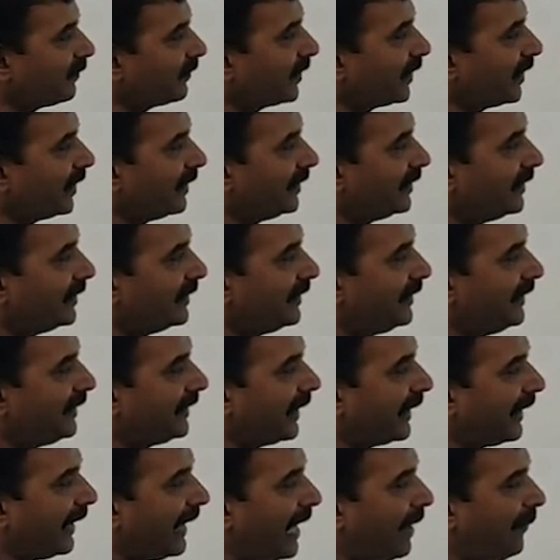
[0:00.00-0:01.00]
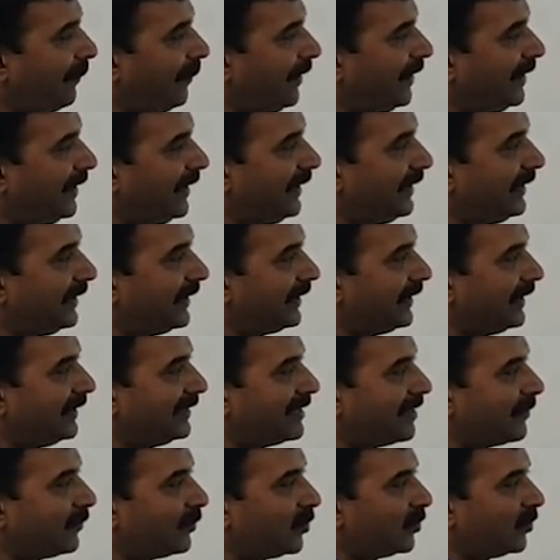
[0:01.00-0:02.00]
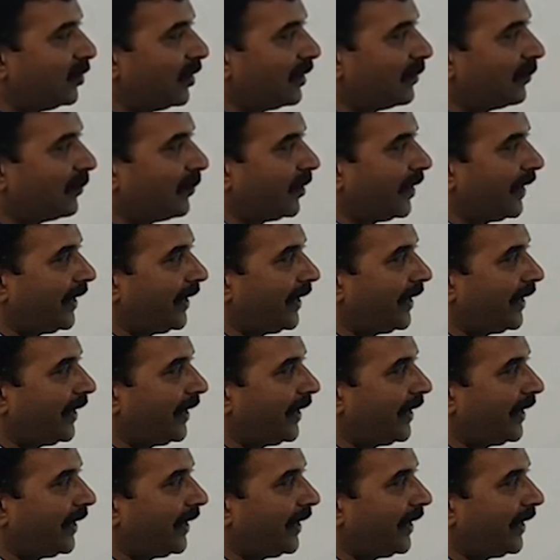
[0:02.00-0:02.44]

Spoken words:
it rapidly increased up to one point